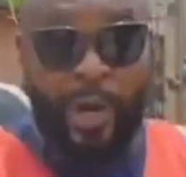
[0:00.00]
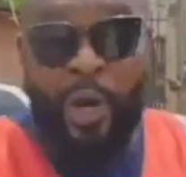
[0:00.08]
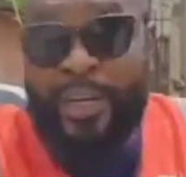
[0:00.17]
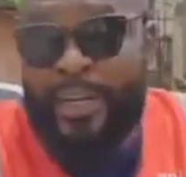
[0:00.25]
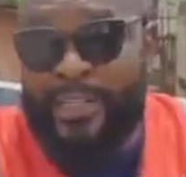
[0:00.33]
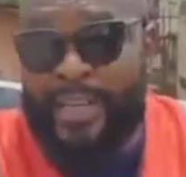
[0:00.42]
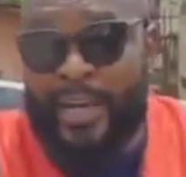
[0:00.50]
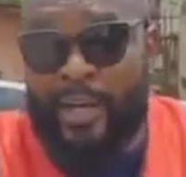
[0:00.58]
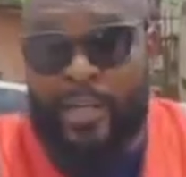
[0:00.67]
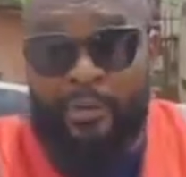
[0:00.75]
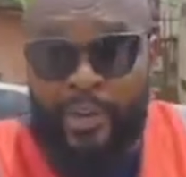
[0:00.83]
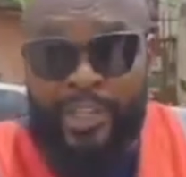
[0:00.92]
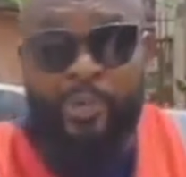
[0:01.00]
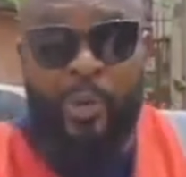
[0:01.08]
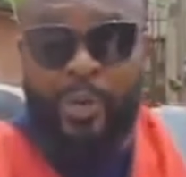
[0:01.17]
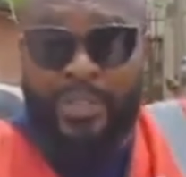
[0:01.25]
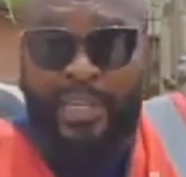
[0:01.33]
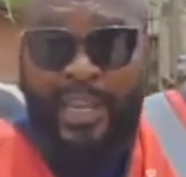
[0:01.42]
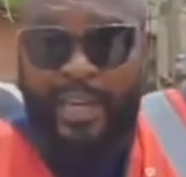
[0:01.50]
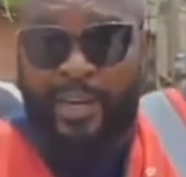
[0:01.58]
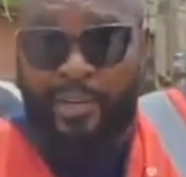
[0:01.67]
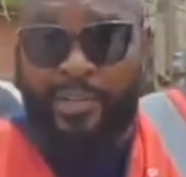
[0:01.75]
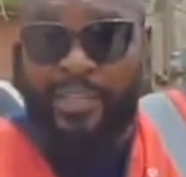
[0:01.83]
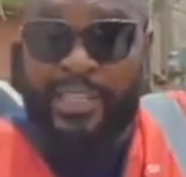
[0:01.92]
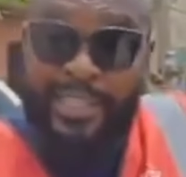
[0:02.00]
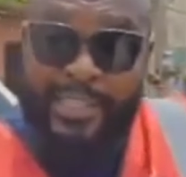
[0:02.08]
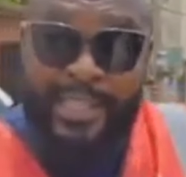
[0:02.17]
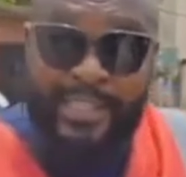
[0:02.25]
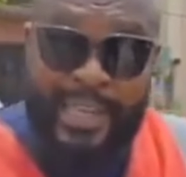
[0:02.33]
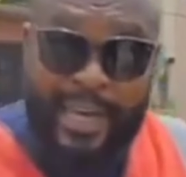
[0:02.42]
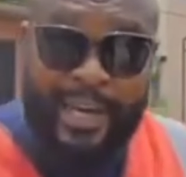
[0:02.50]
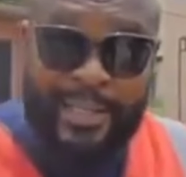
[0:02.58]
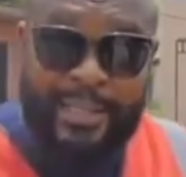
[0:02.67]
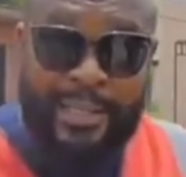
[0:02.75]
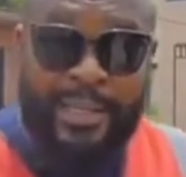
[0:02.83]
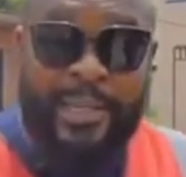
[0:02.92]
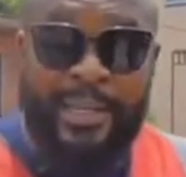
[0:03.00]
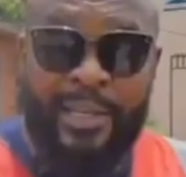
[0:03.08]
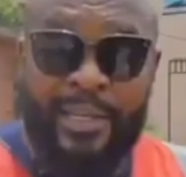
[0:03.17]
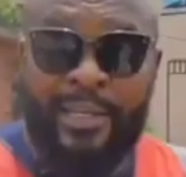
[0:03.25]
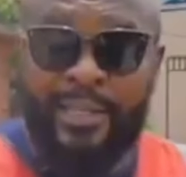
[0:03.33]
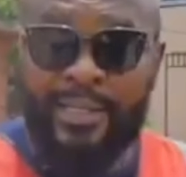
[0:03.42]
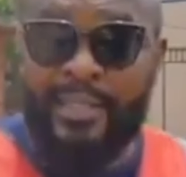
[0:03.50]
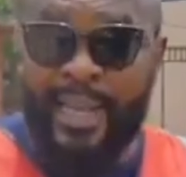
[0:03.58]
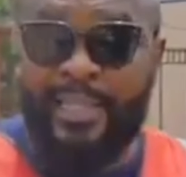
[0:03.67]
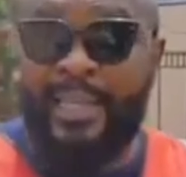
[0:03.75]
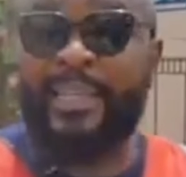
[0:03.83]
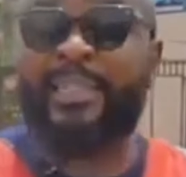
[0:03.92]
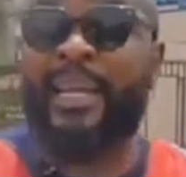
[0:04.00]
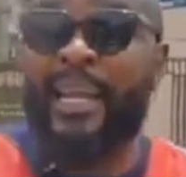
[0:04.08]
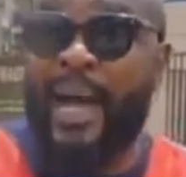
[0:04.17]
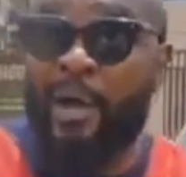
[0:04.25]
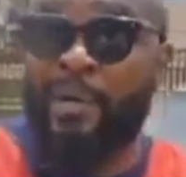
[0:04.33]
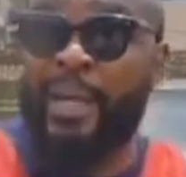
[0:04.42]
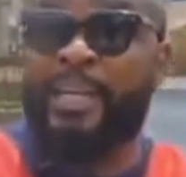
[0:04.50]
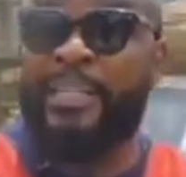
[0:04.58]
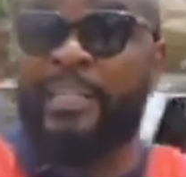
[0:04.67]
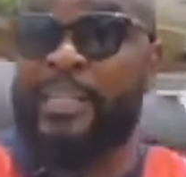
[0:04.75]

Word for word: move part of their operations and staff to Anambra State,